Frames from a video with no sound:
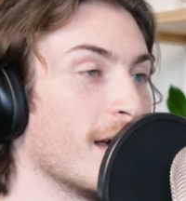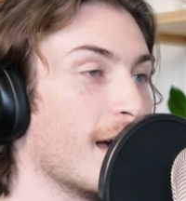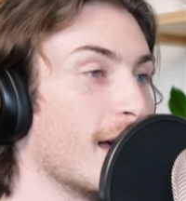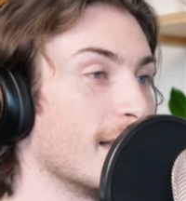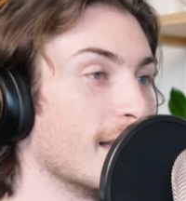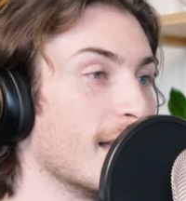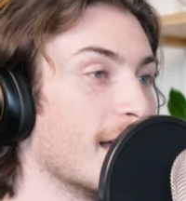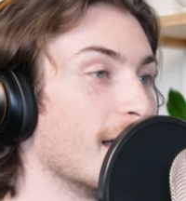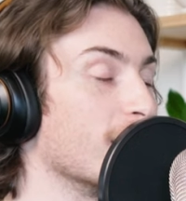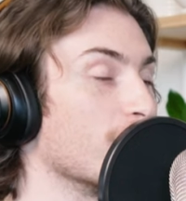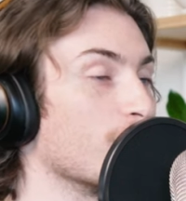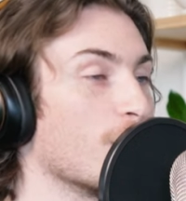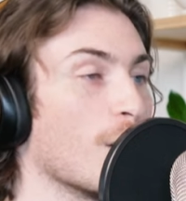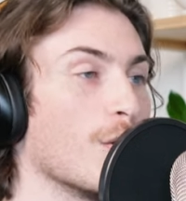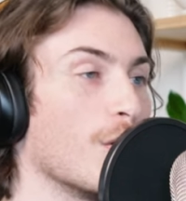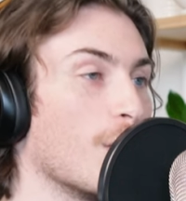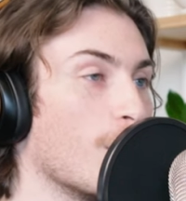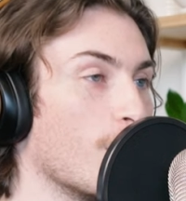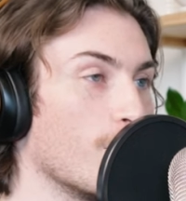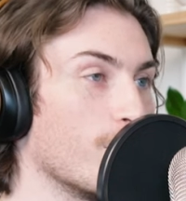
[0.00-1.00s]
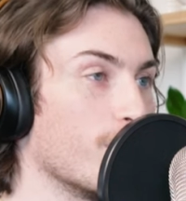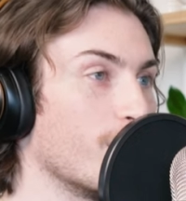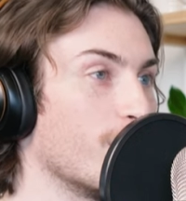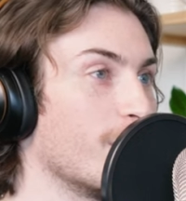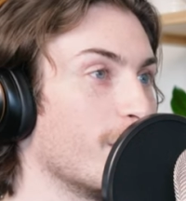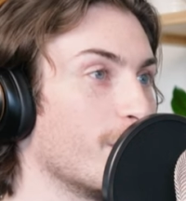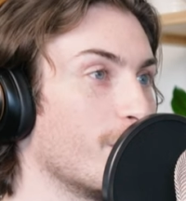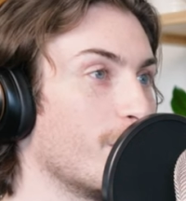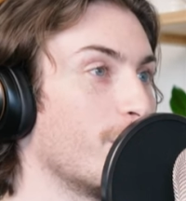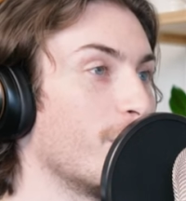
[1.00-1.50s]
and then go
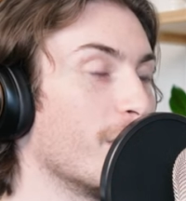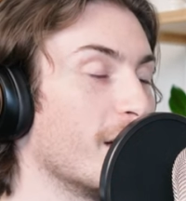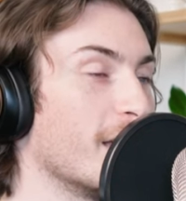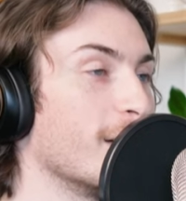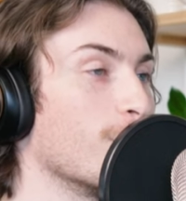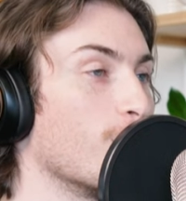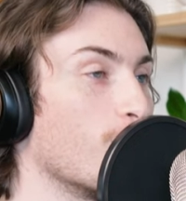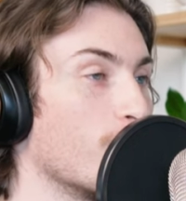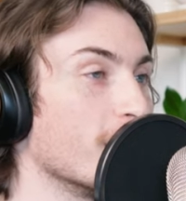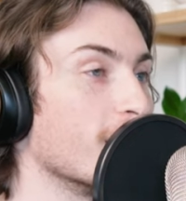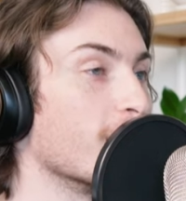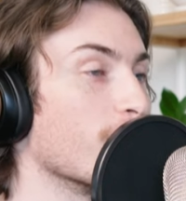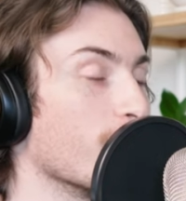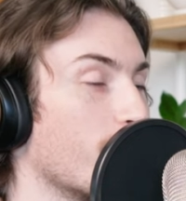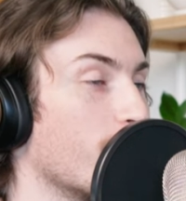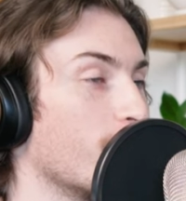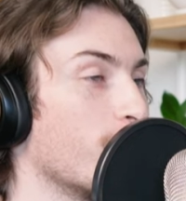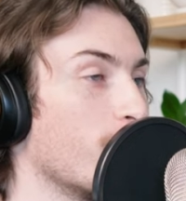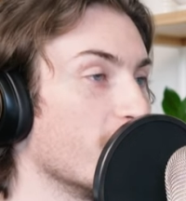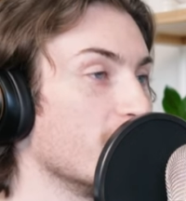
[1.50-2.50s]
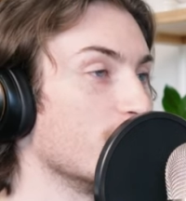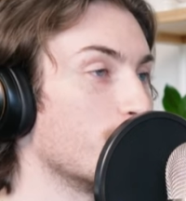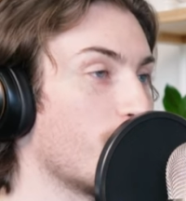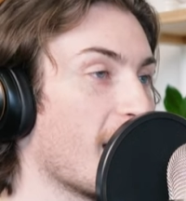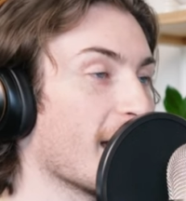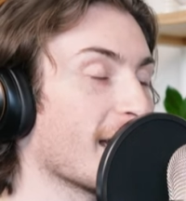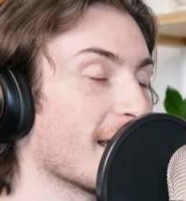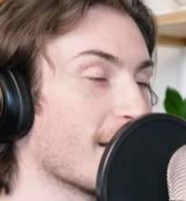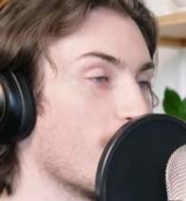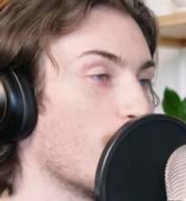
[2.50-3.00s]
home but when they're when he's
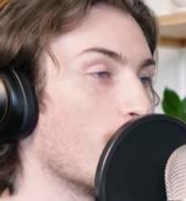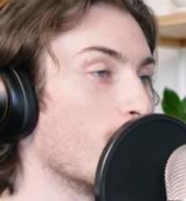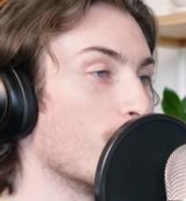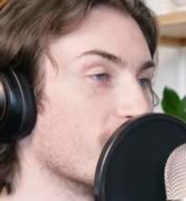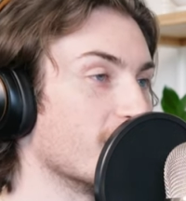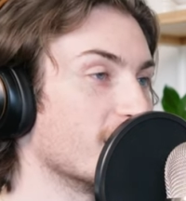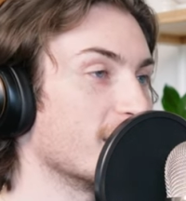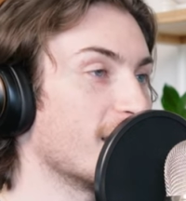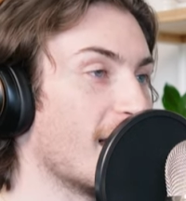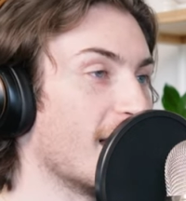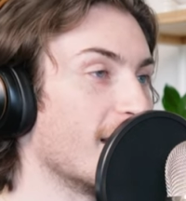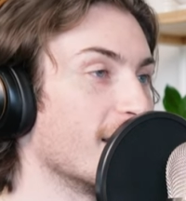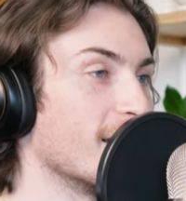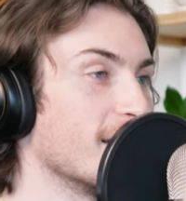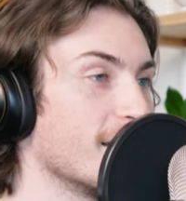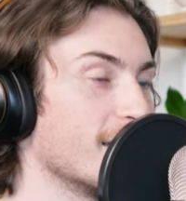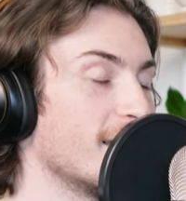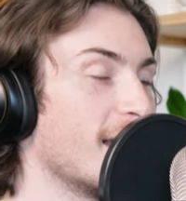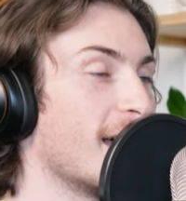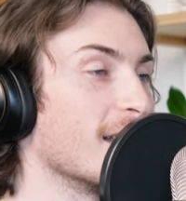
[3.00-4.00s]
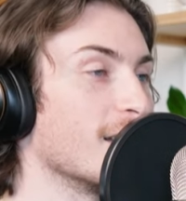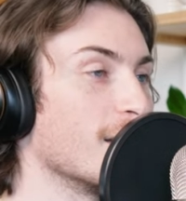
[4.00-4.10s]
back at home it's that that